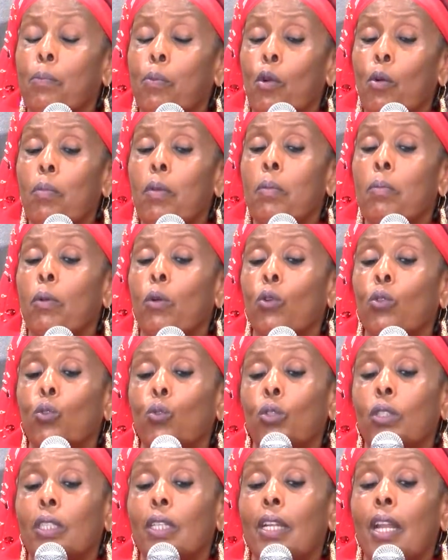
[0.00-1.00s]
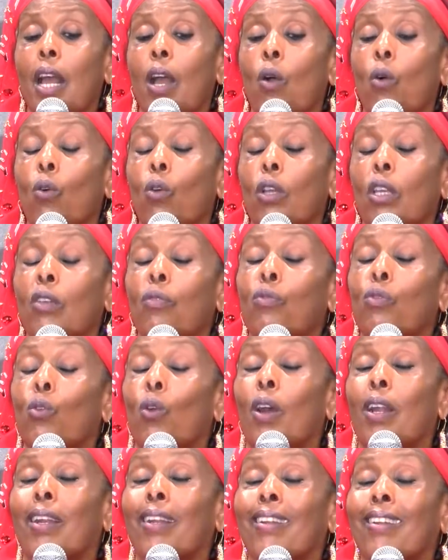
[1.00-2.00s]
problems, because you see now, if you
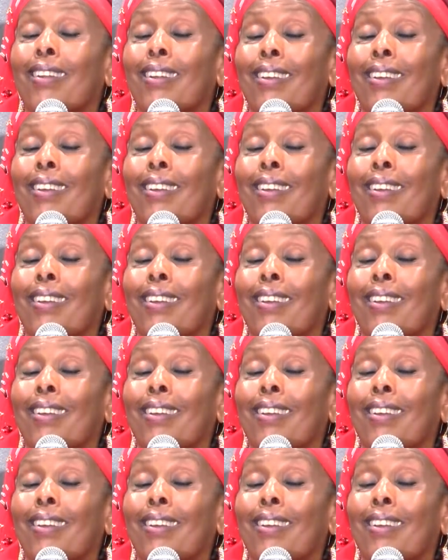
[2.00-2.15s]
are